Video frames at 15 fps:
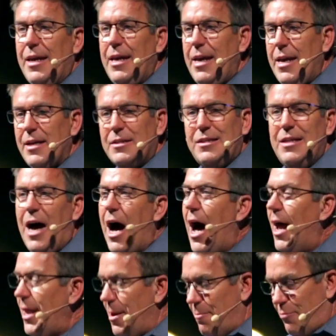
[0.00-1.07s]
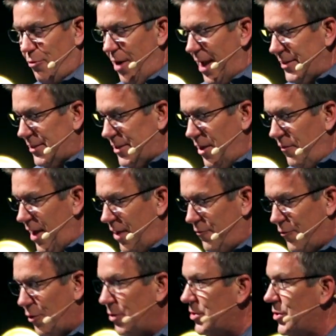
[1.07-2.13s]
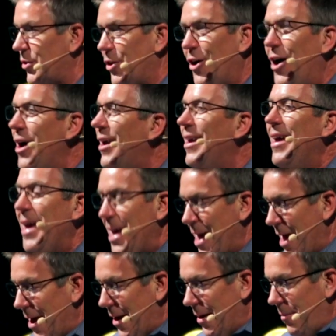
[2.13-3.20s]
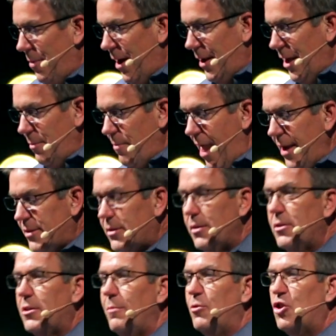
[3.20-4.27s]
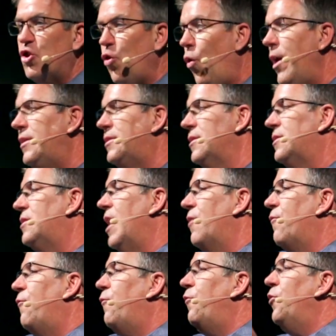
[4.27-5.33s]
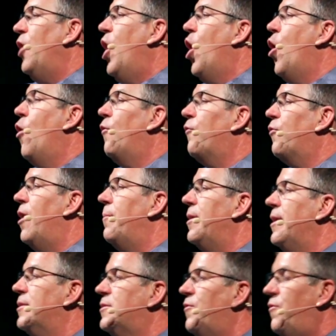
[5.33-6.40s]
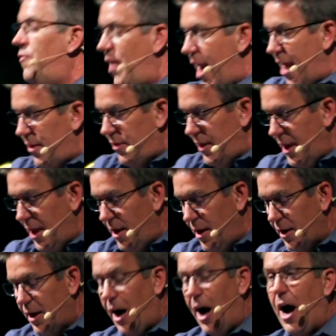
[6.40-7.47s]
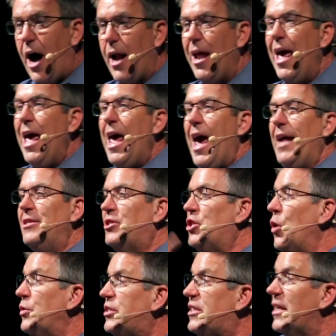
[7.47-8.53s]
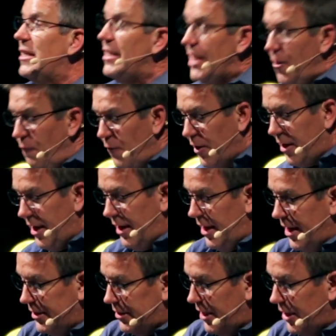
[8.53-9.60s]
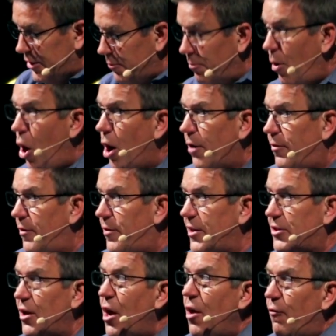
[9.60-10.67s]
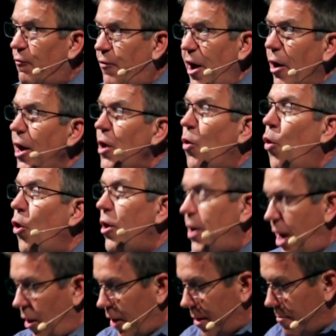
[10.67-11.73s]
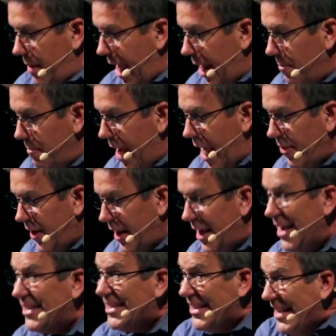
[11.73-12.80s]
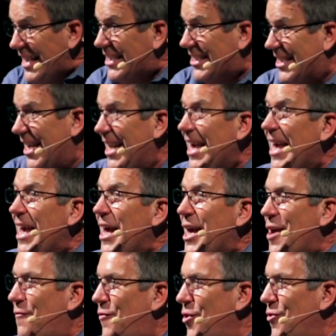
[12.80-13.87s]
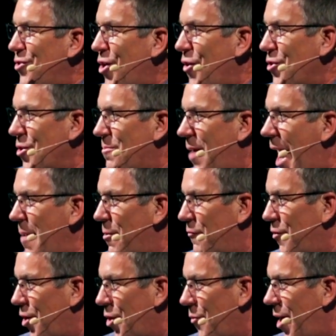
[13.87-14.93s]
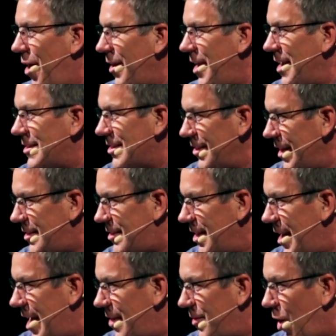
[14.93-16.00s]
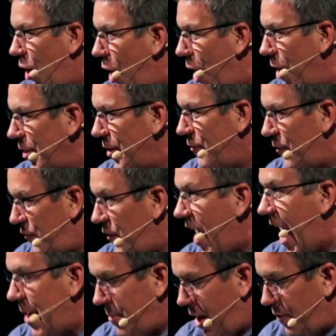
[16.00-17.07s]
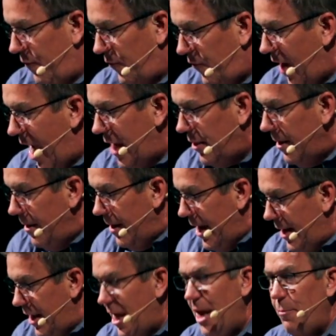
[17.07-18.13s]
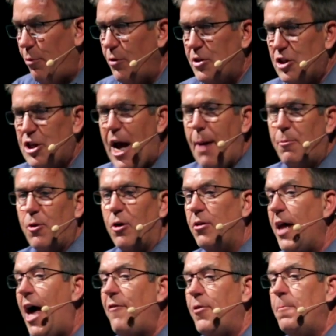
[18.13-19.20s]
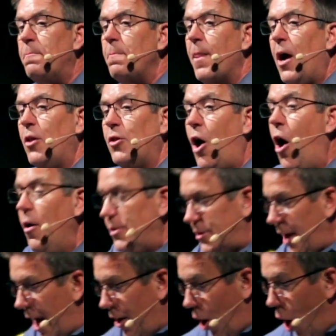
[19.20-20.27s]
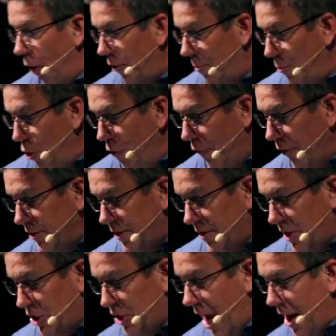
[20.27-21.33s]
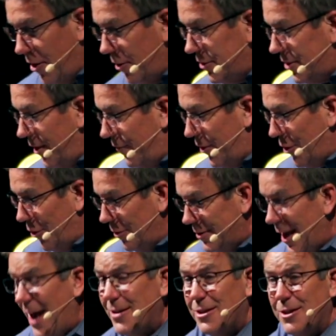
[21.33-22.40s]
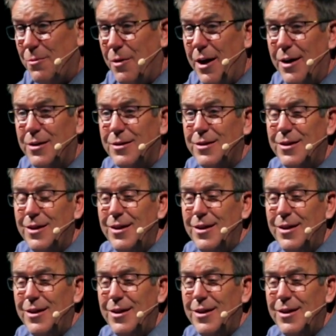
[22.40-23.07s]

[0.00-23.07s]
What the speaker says: He is not impressive at first look, but he makes some choices that flow from his faith in God. And so significant is his mark that this very ordinary man made, that he is listed, if you know your Bible very well, he is listed in the Hall of Fame of Faith in Hebrews chapter 11, alongside all the movers and the shakers of the Old Testament.